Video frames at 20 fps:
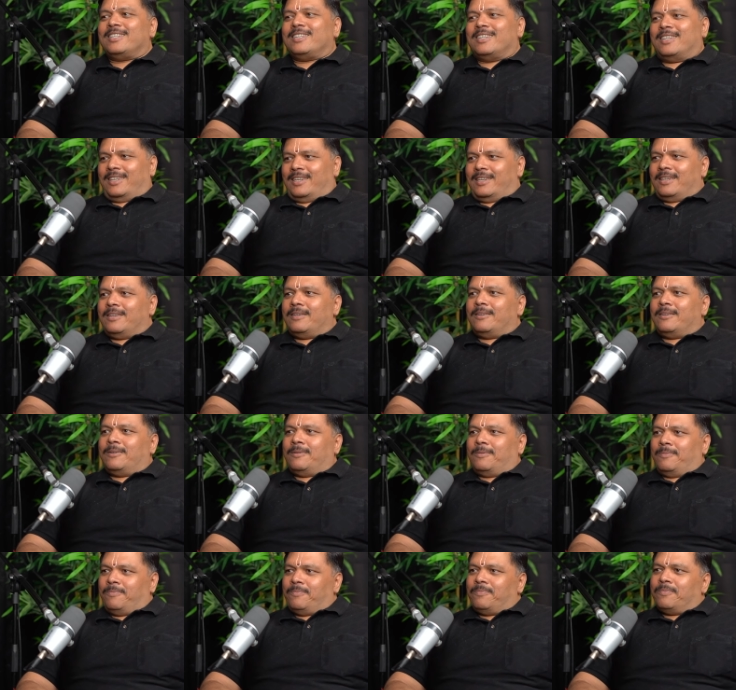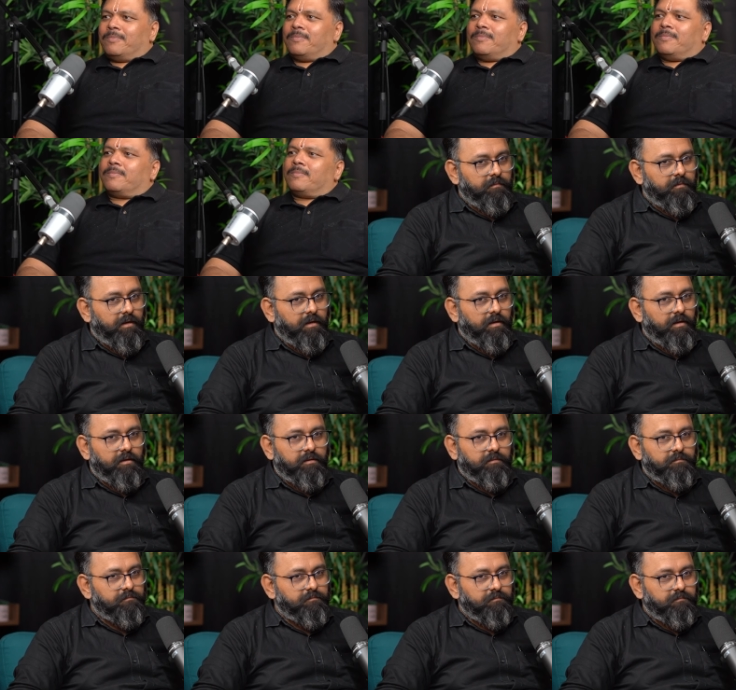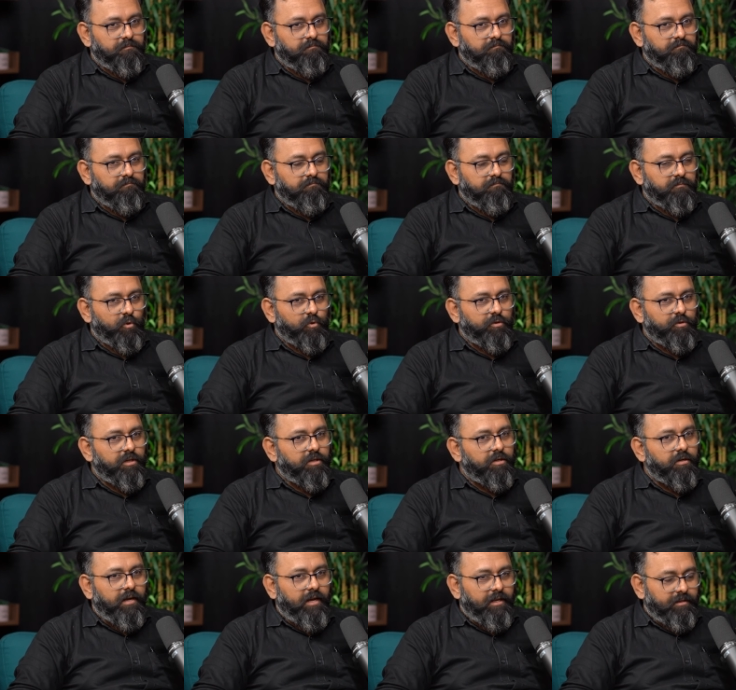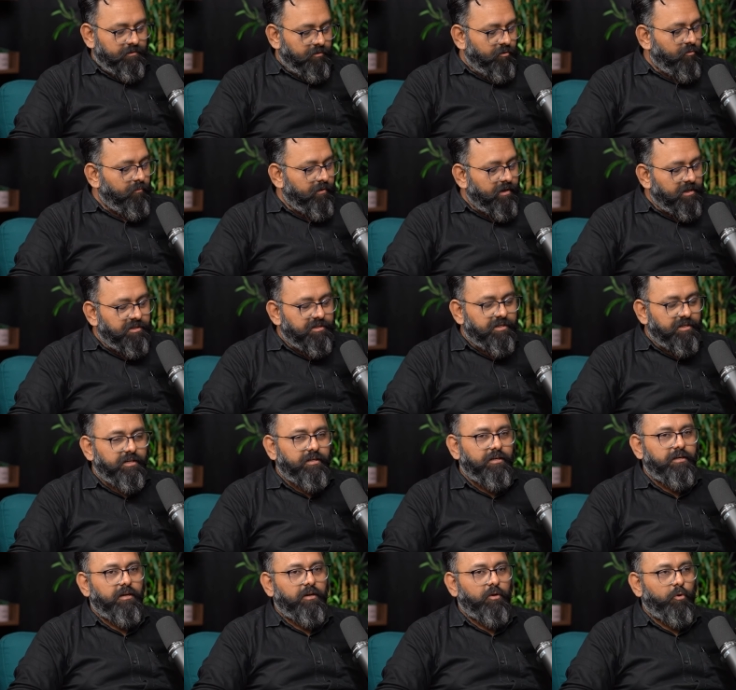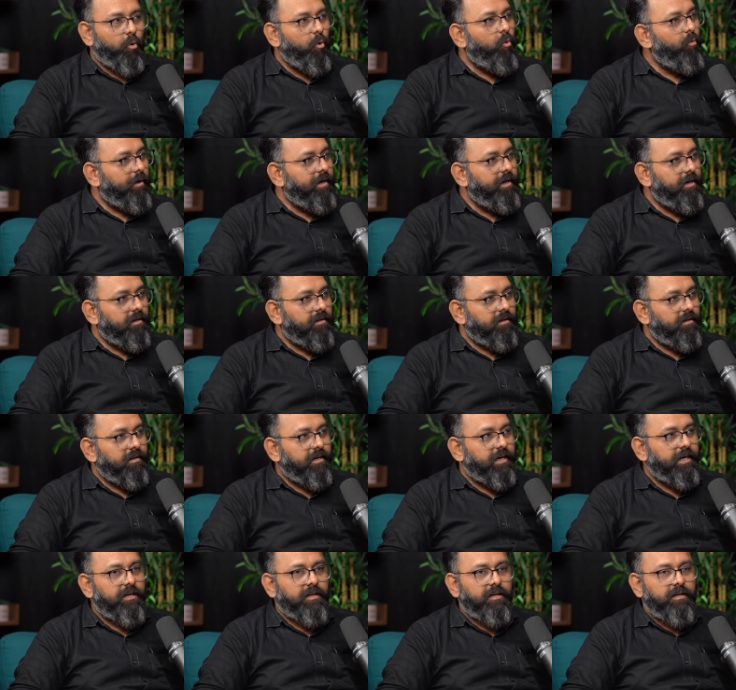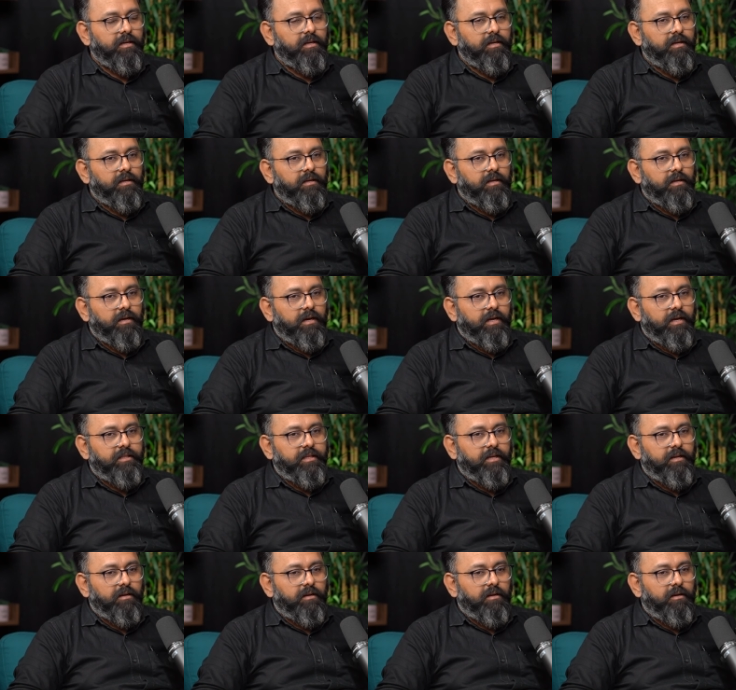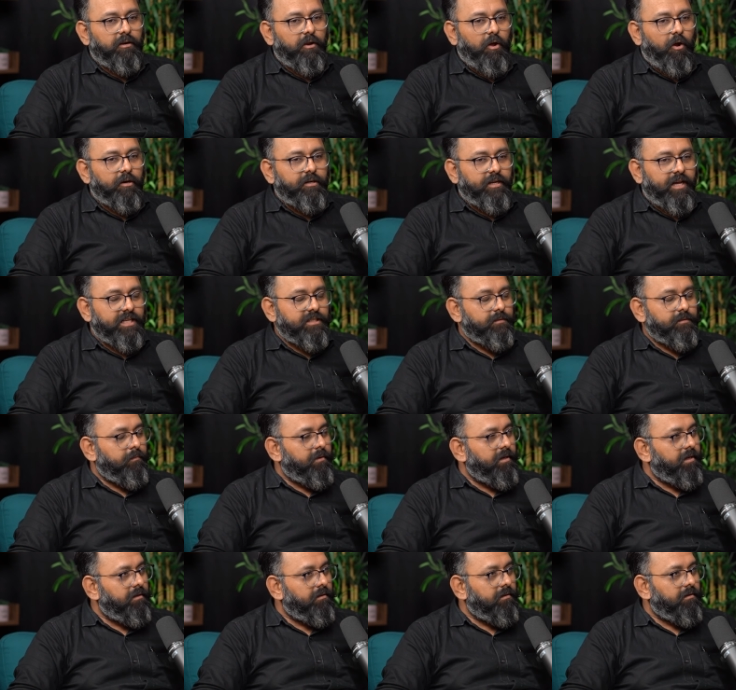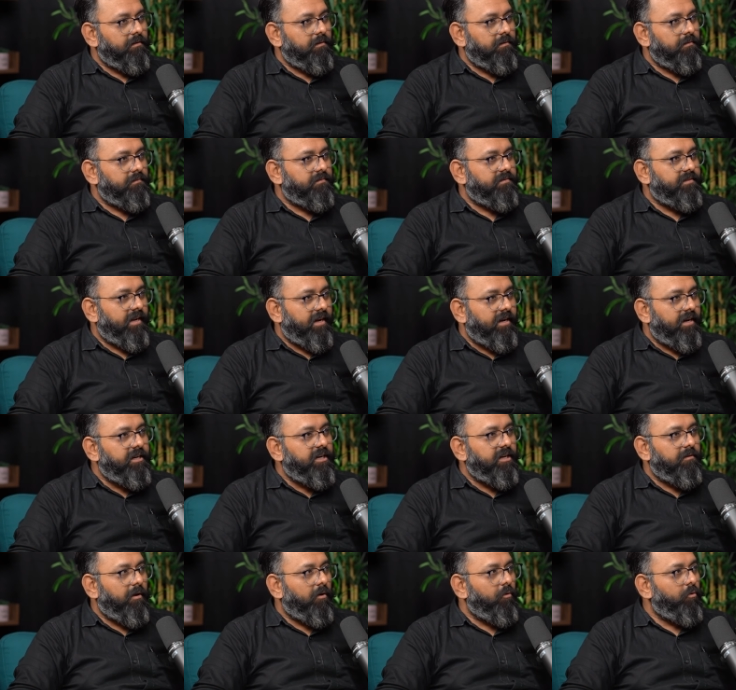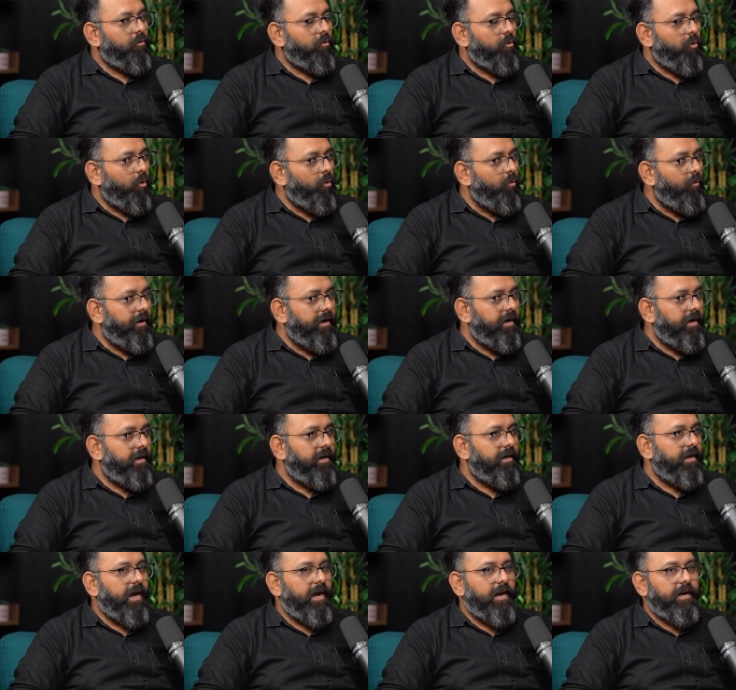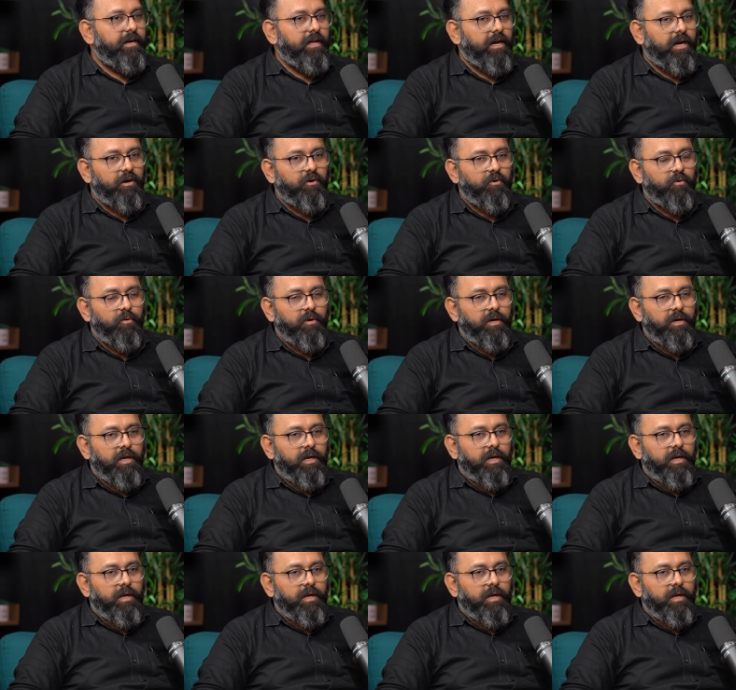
This helps. So, sir, as you mentioned, COVID, right? I think a lot has been said about COVID and how